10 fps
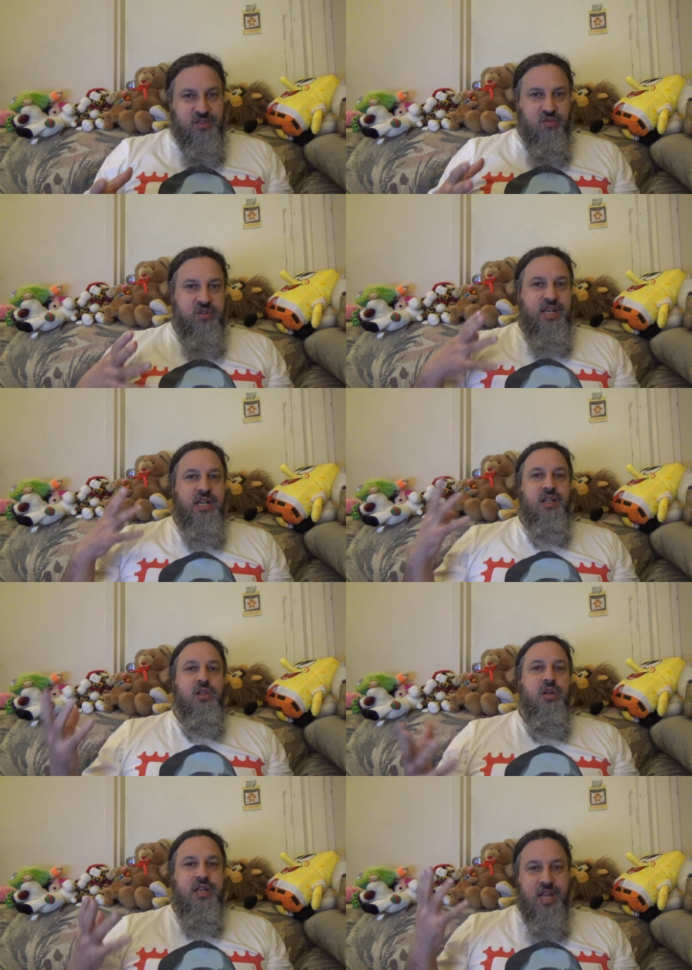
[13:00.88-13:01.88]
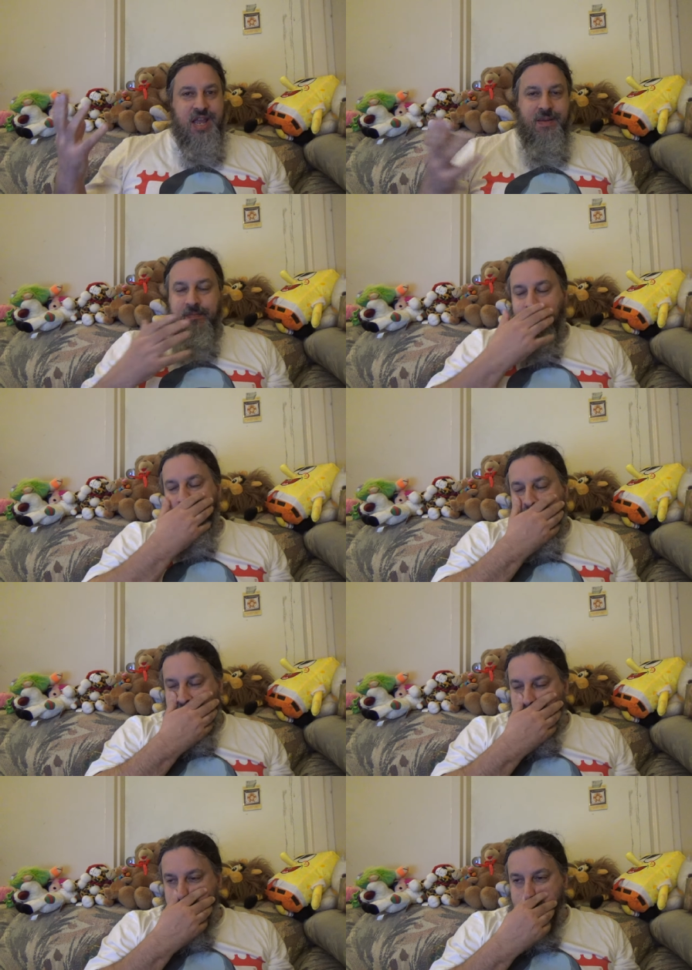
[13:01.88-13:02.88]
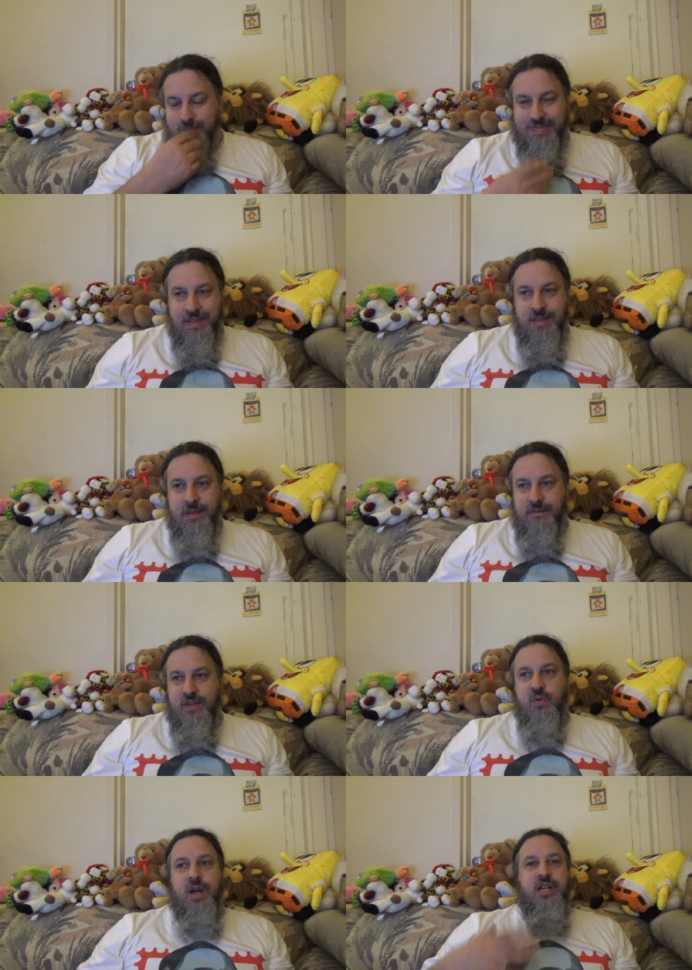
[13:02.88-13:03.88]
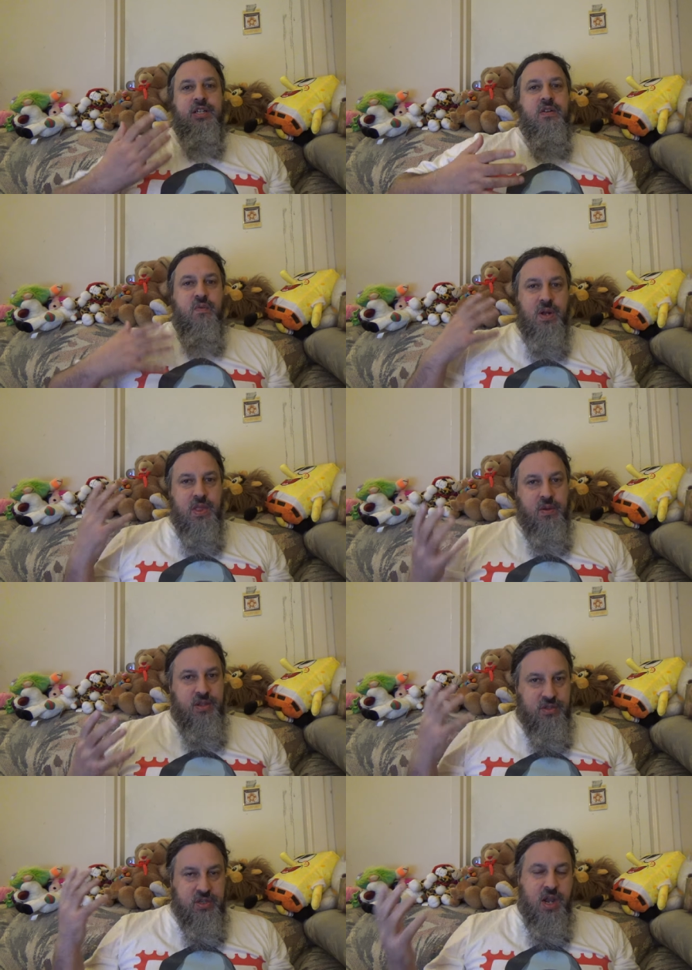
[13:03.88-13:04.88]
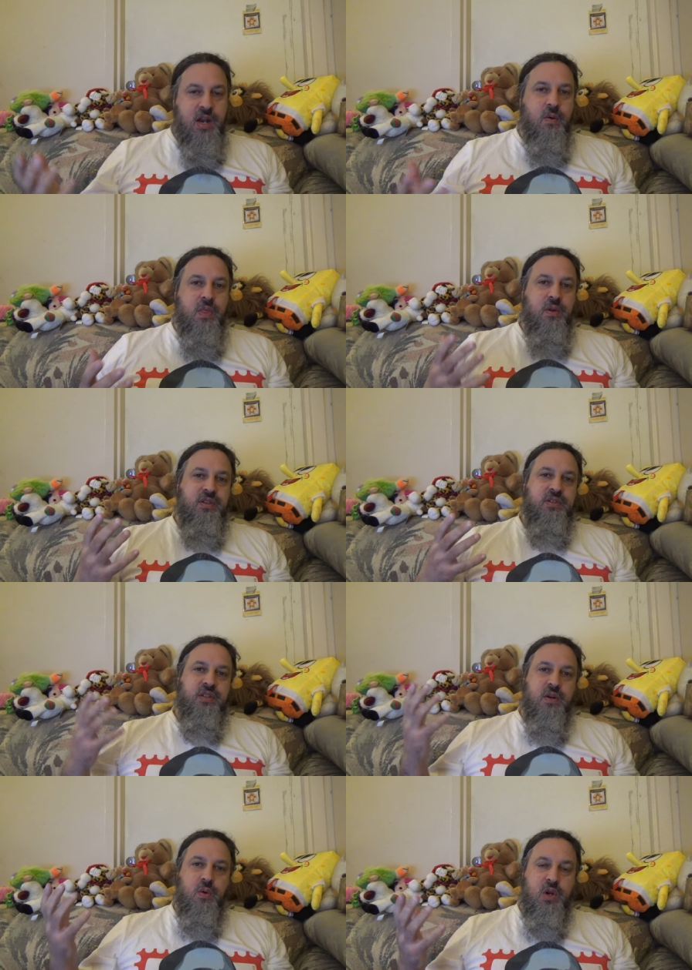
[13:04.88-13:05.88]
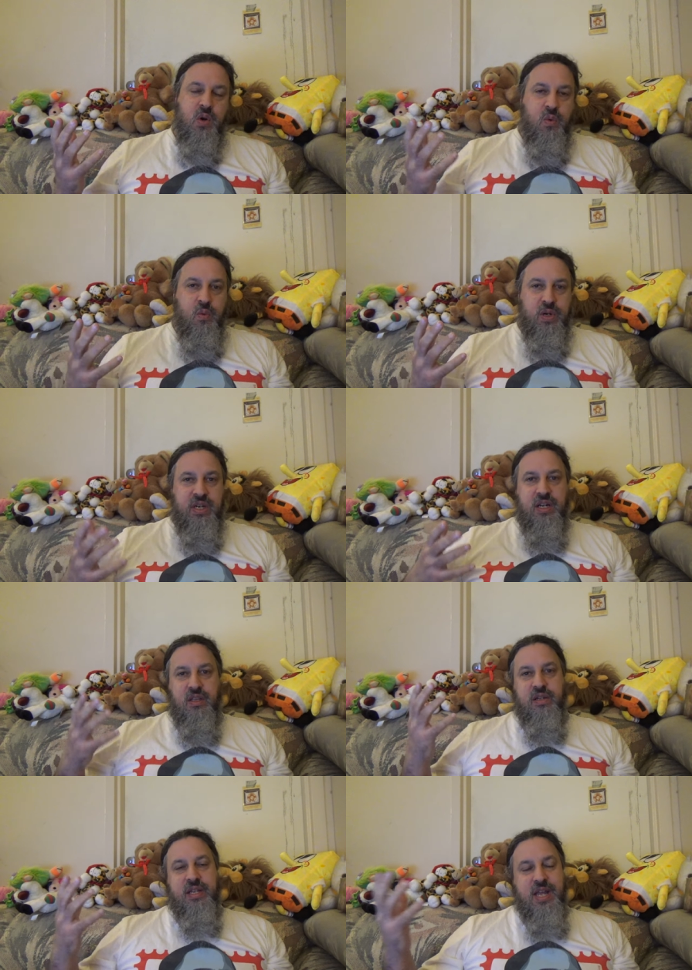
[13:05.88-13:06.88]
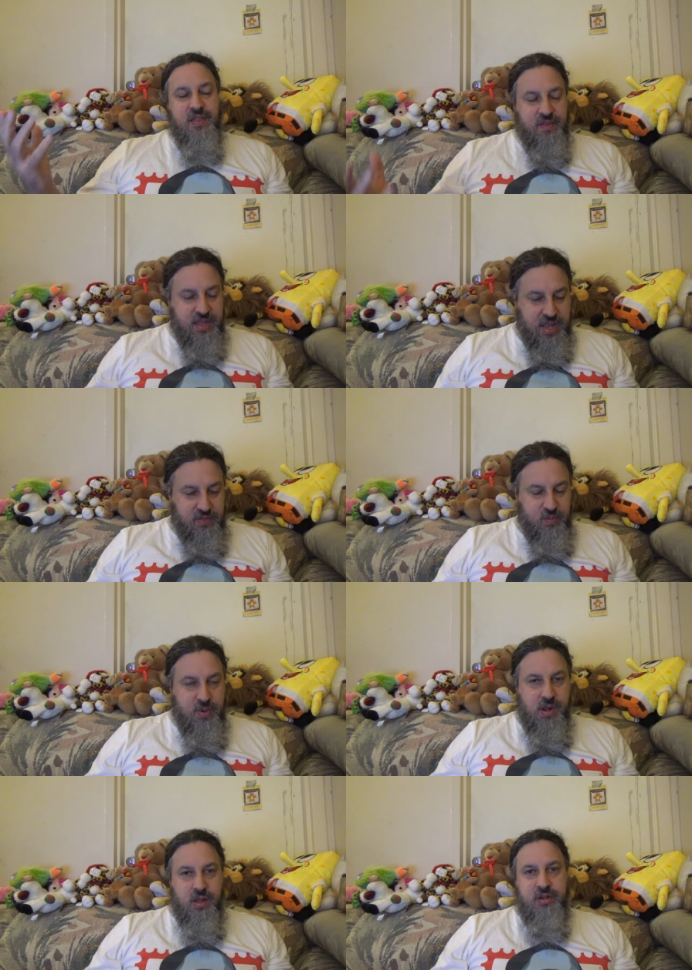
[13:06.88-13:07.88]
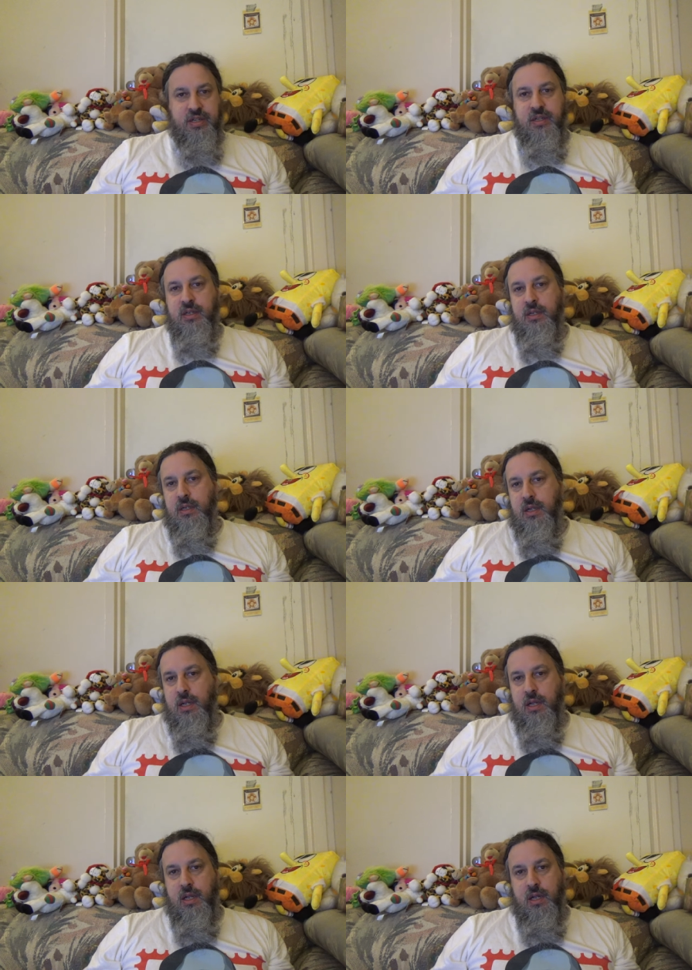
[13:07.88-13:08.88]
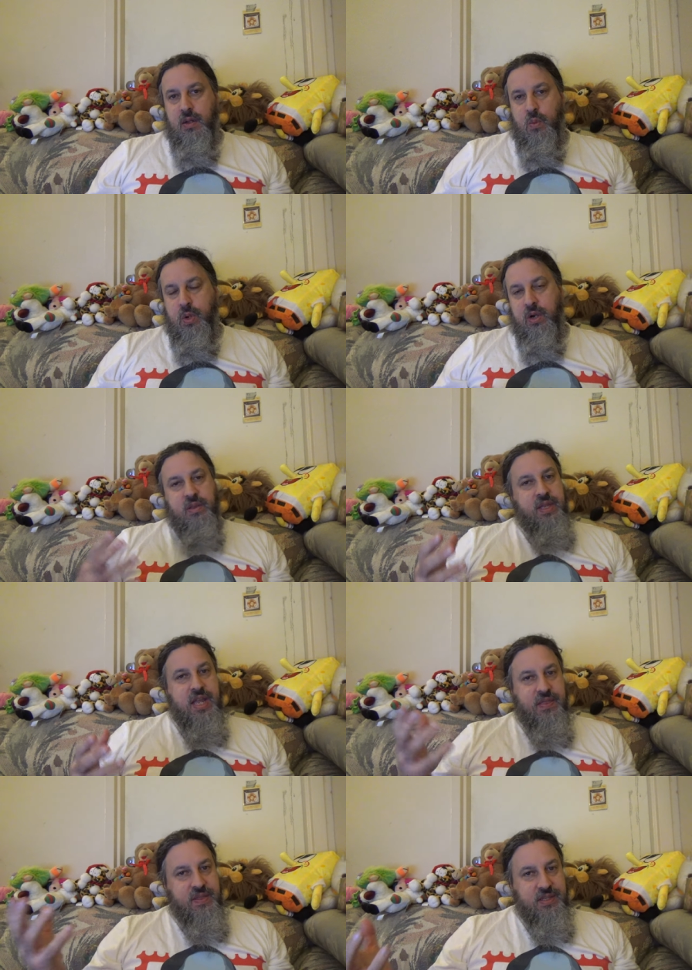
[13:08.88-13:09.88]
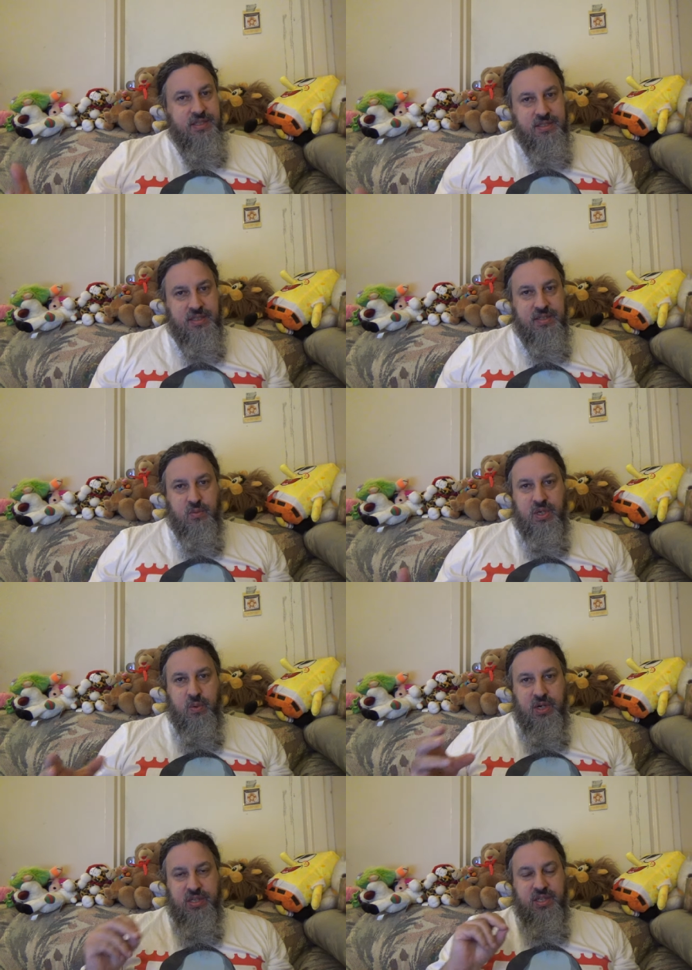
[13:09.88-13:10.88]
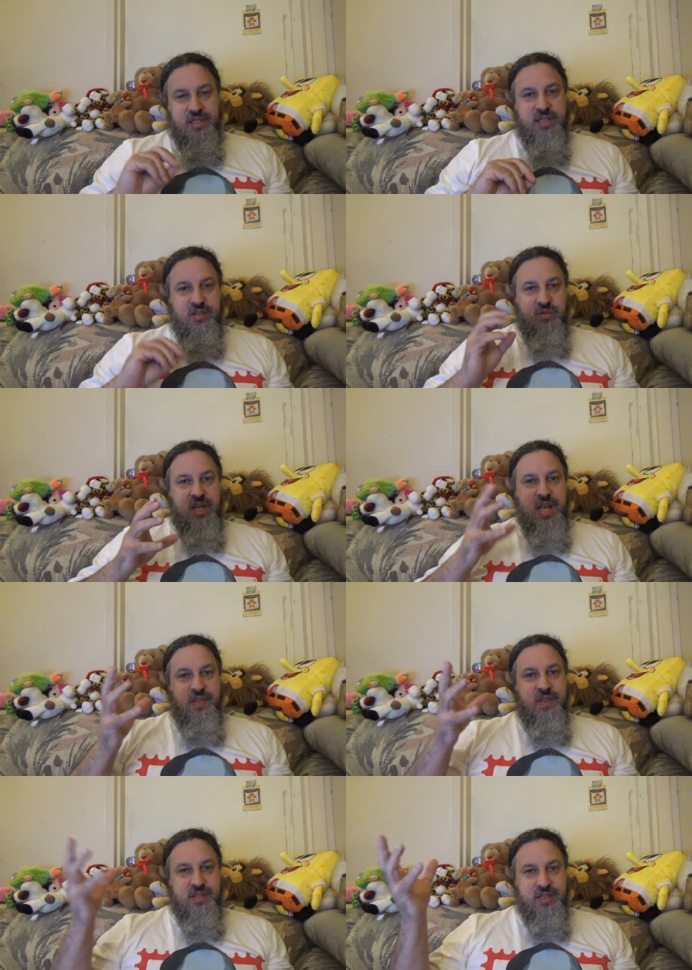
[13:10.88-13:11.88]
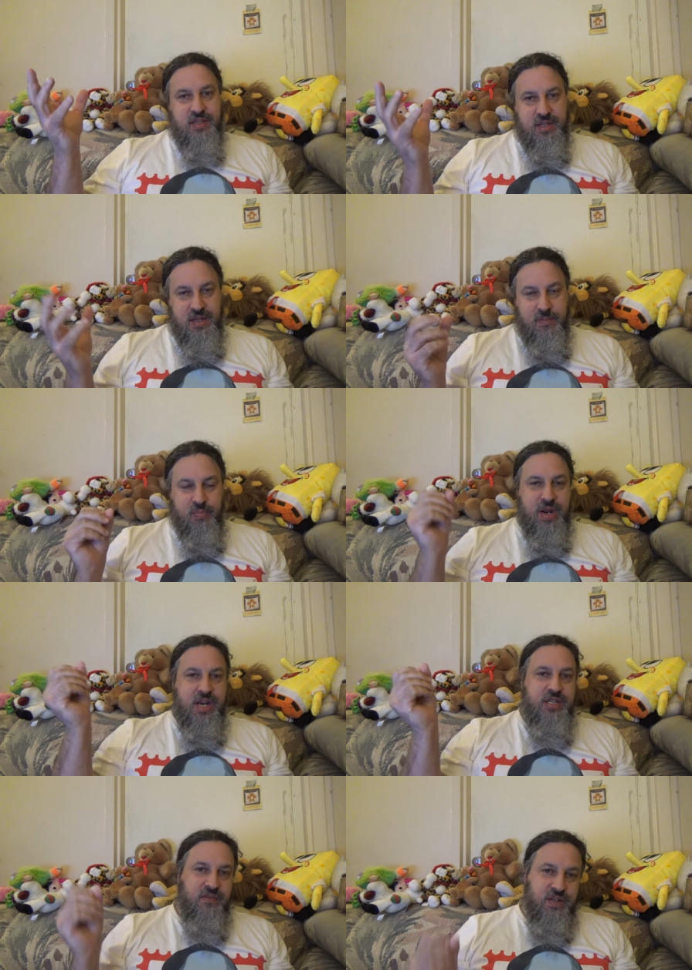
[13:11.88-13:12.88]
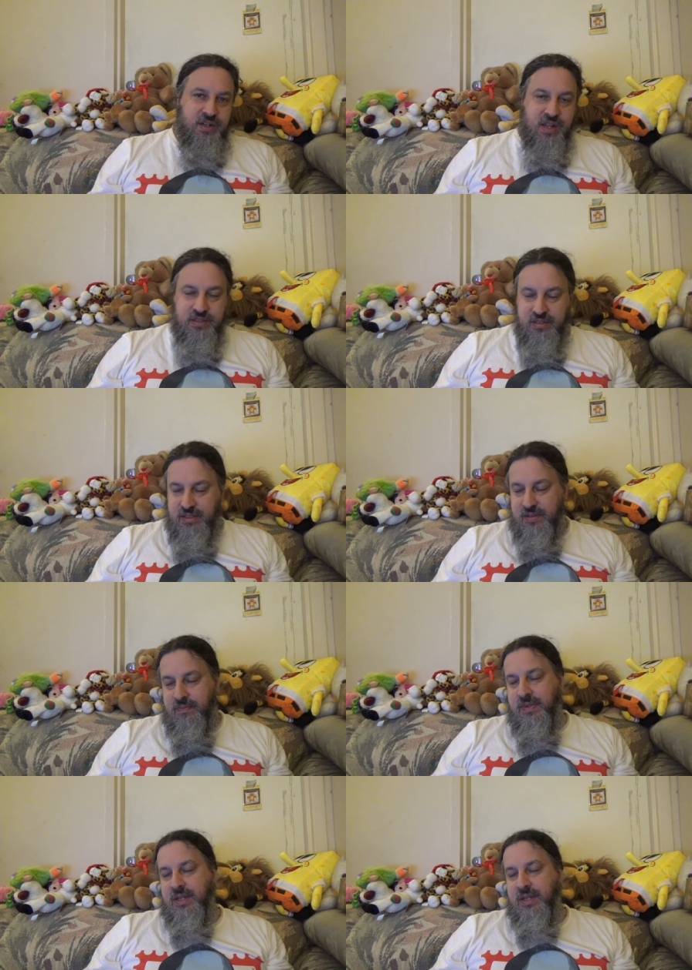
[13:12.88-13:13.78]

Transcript: So we're taking a look at the question of whether there is a God or whether it's when looking at anthropology. Where do the atheists, where does this sort of atheistic branch of agnosticism,